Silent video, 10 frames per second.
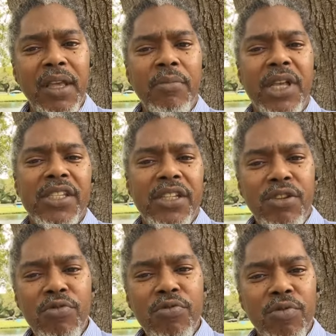because he
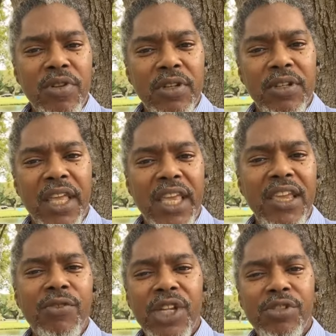knew that
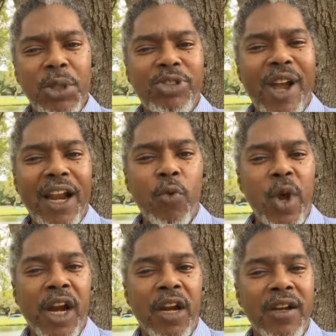evilness would try to
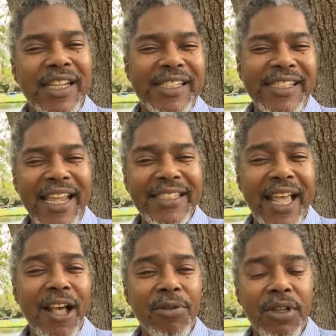wear the saints
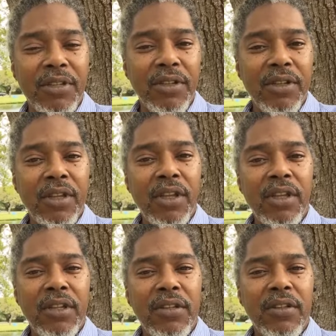out,
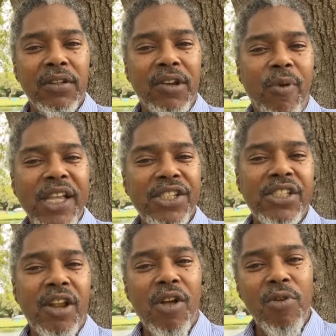the righteous
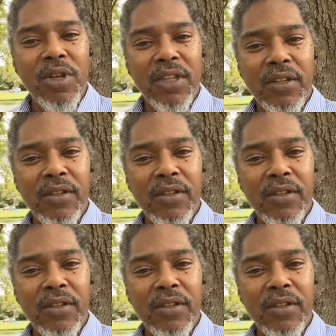and the holy.